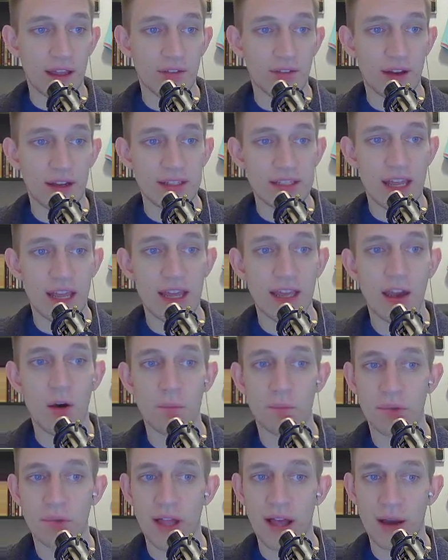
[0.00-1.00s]
take
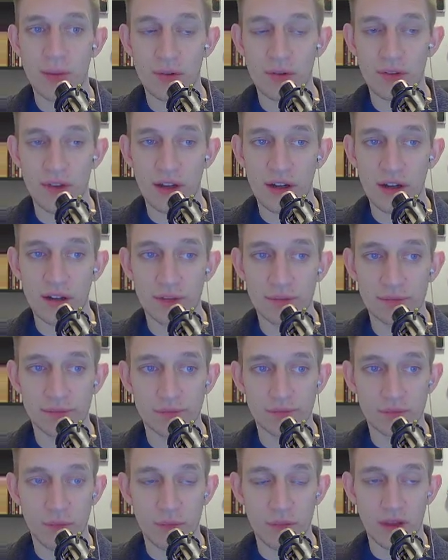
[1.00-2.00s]
out Blabber there,
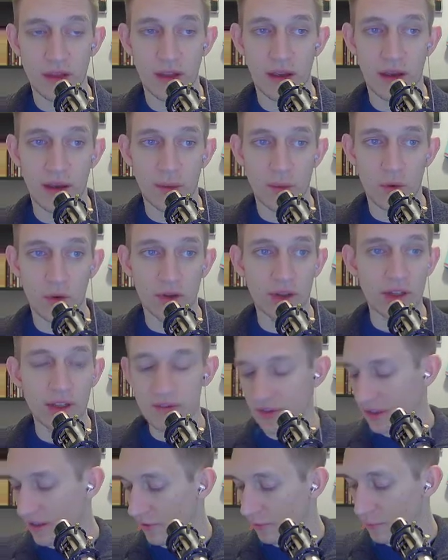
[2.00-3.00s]
or
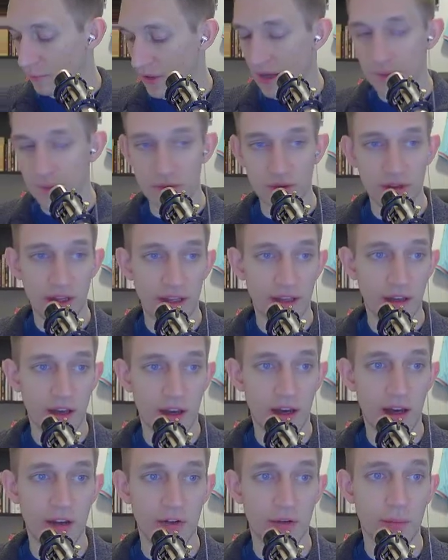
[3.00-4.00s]
even give Blabber like
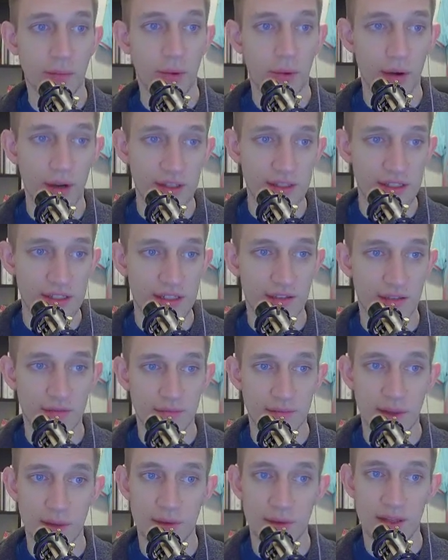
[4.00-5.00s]
100 points,
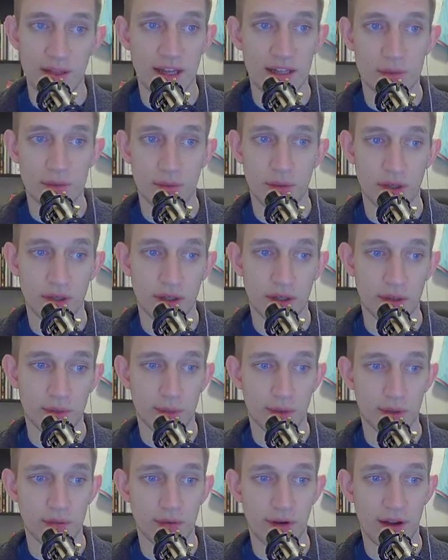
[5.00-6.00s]
maybe he gets per
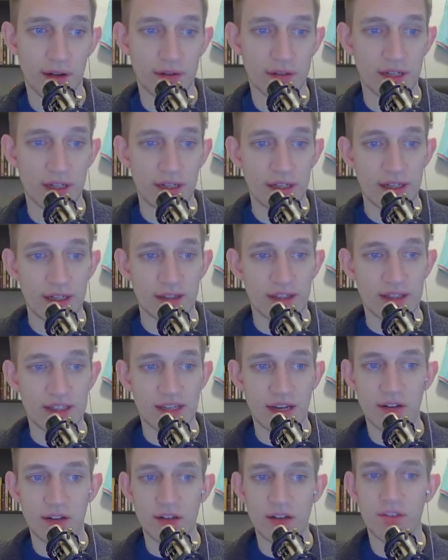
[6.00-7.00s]
round, the
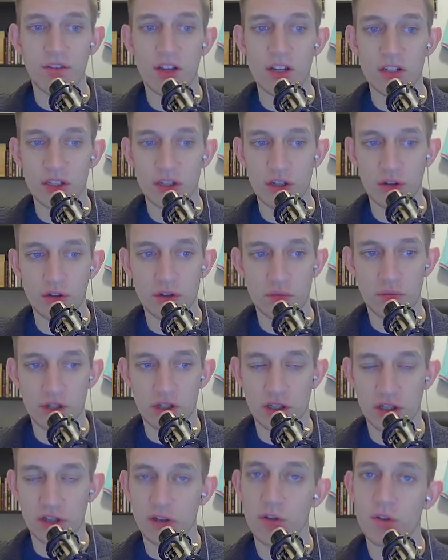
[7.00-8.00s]
standard deviation goes
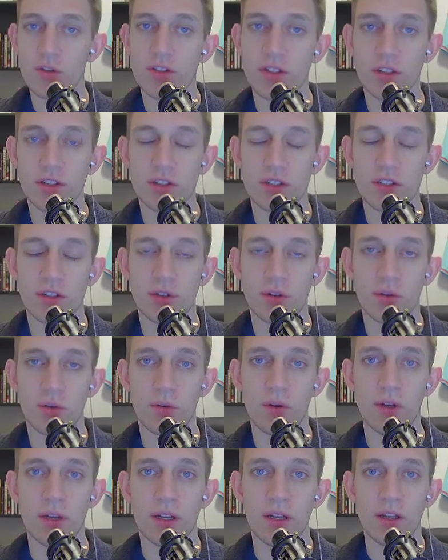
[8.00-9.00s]
much closer
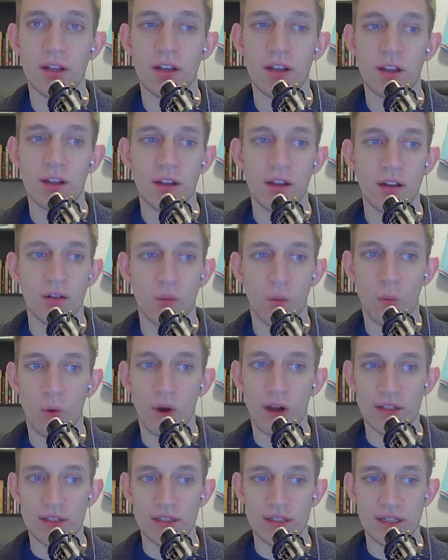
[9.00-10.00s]
to
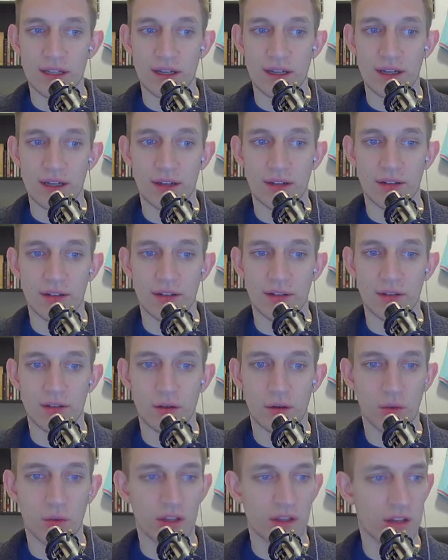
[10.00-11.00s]
what
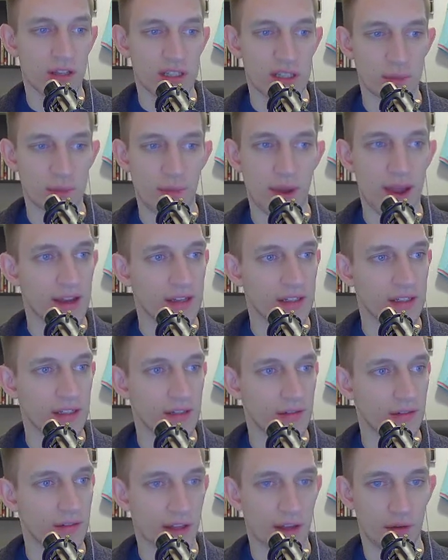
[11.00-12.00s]
you'd expect,
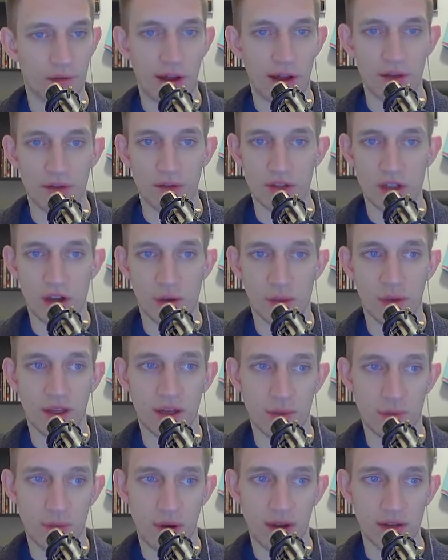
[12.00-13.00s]
like around the top lane
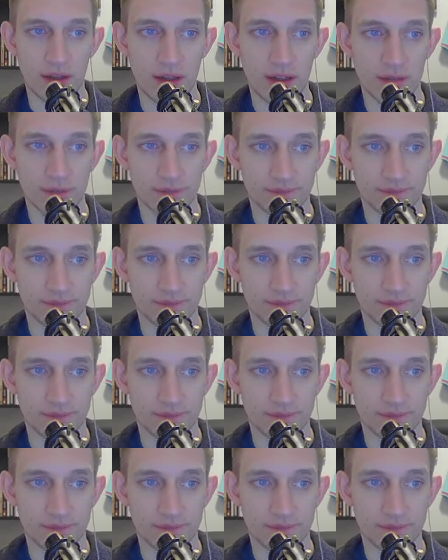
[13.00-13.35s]
and bot lane.